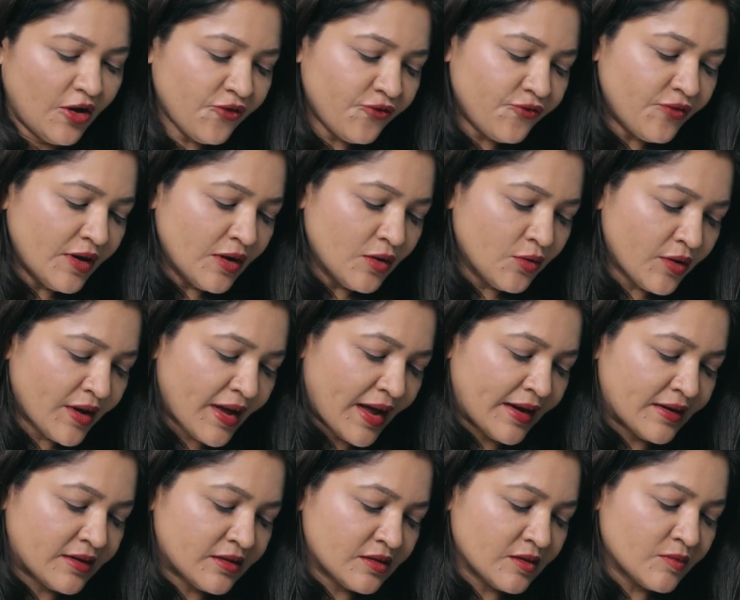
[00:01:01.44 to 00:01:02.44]
If we look
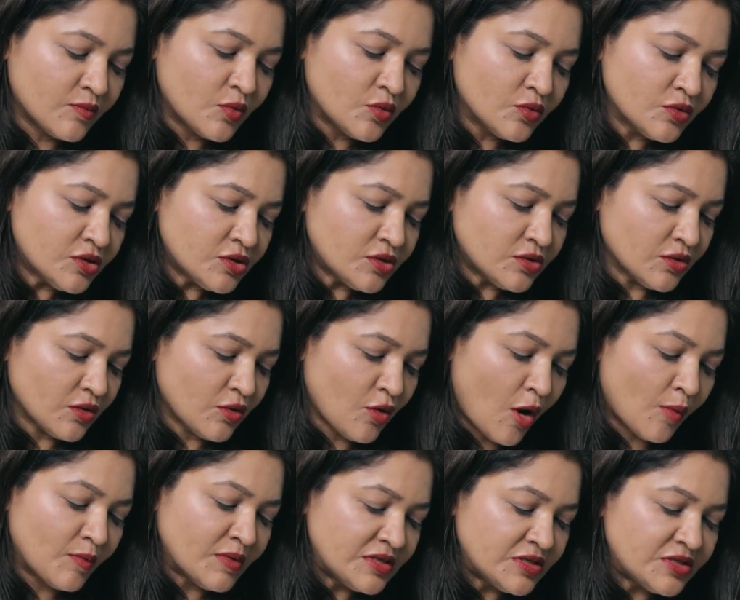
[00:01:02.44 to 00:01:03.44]
at the most
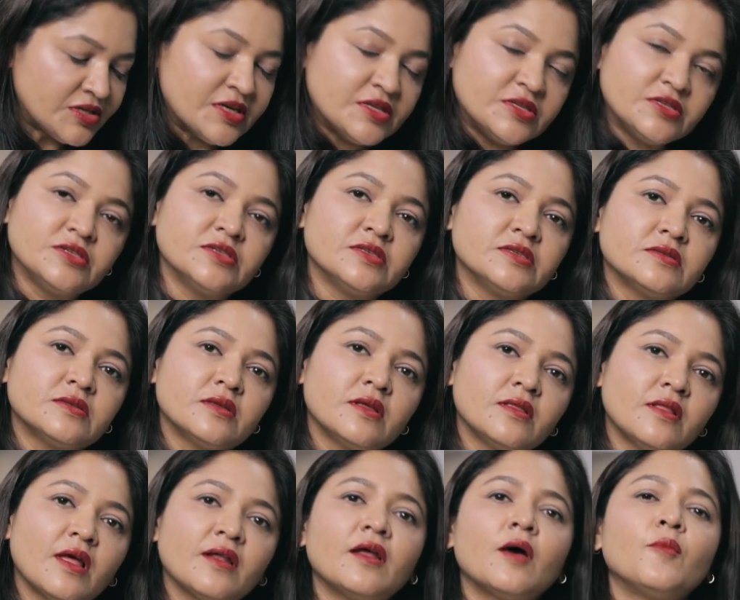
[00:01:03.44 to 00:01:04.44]
common changes
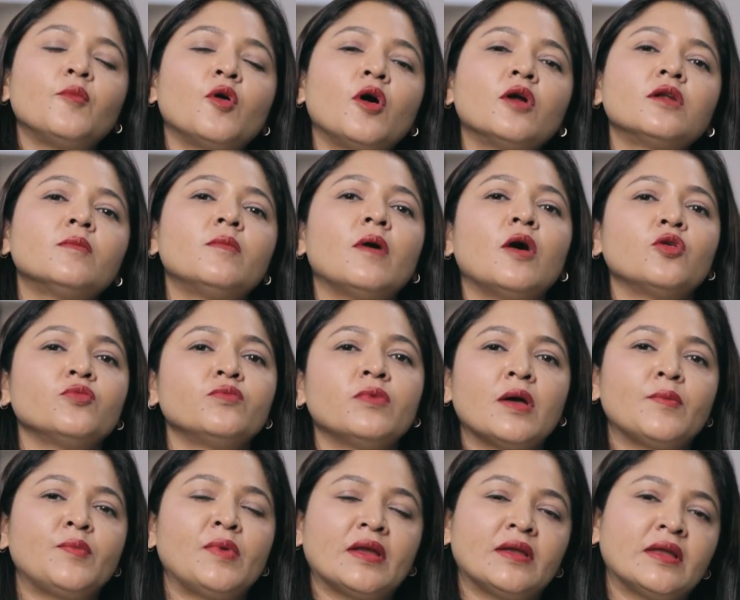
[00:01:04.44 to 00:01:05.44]
that are brought about
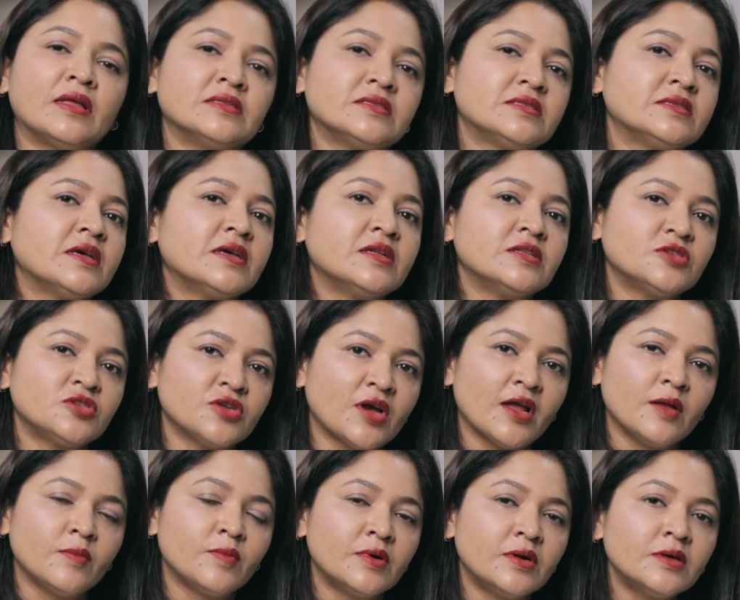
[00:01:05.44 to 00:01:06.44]
by pregnancy and
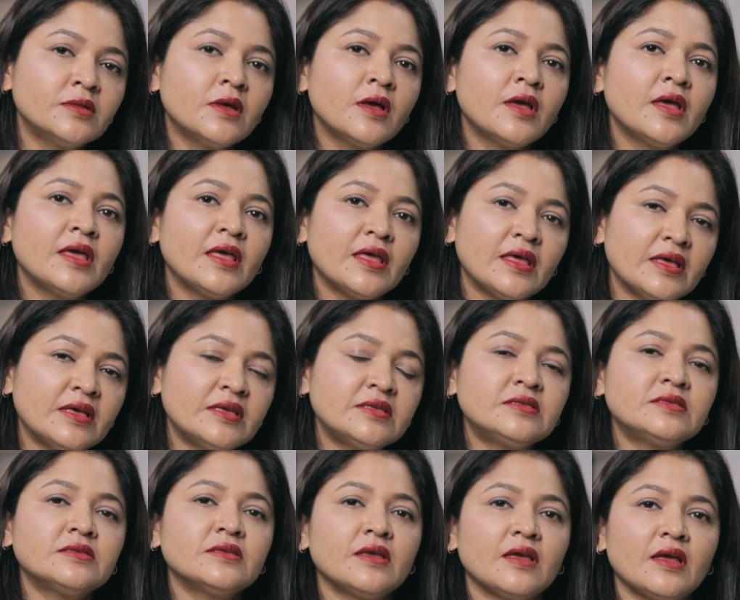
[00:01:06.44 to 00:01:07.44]
childbirth
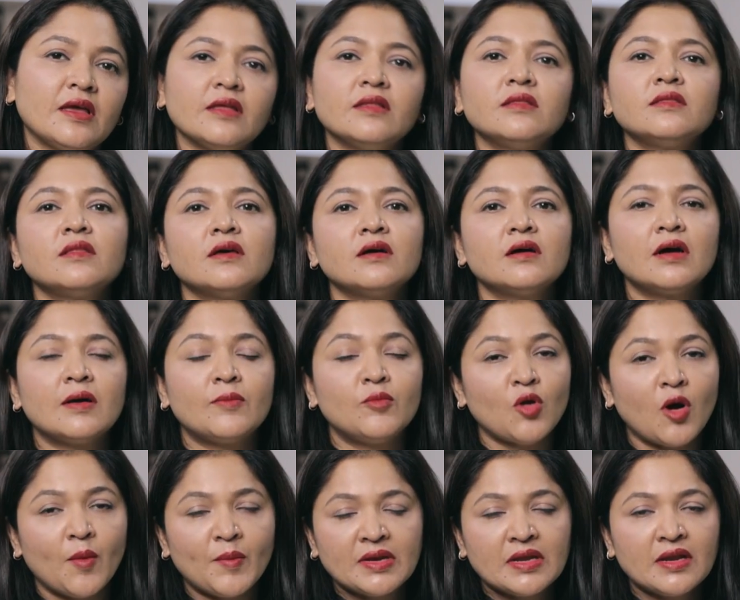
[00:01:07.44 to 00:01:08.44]
is in the
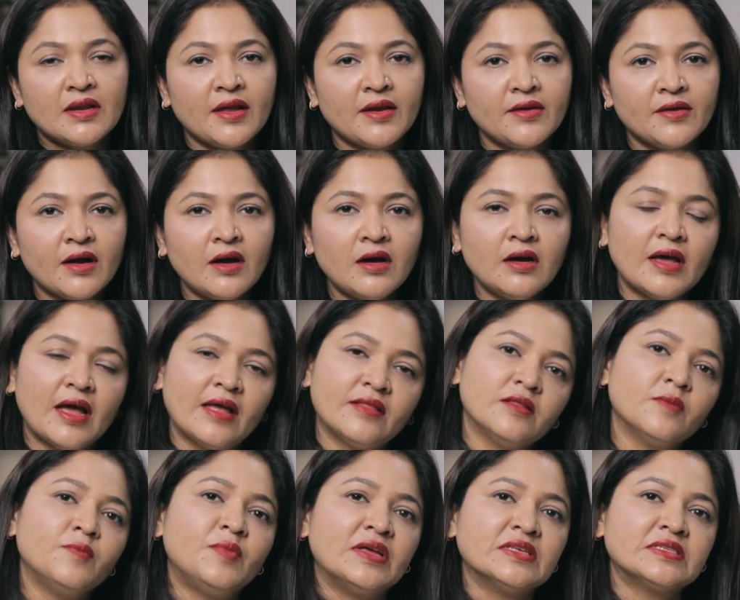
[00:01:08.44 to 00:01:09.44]
abdominal area and
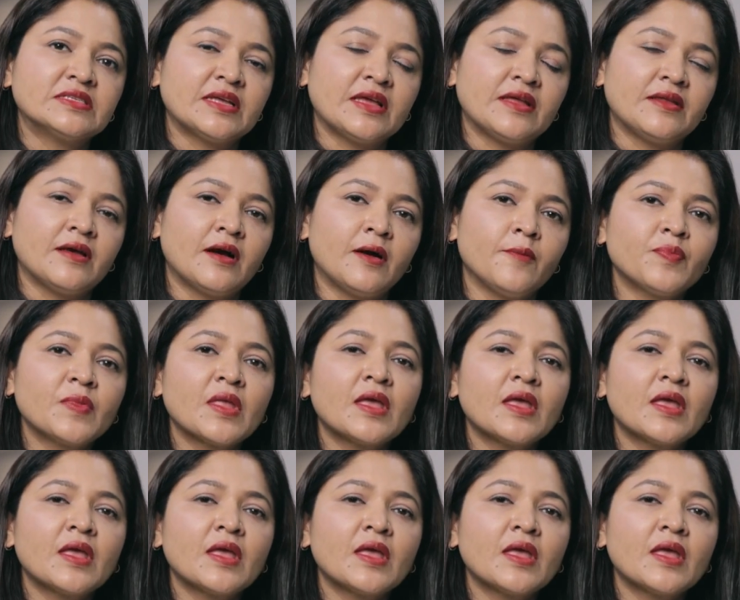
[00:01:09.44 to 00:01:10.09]
the breast area.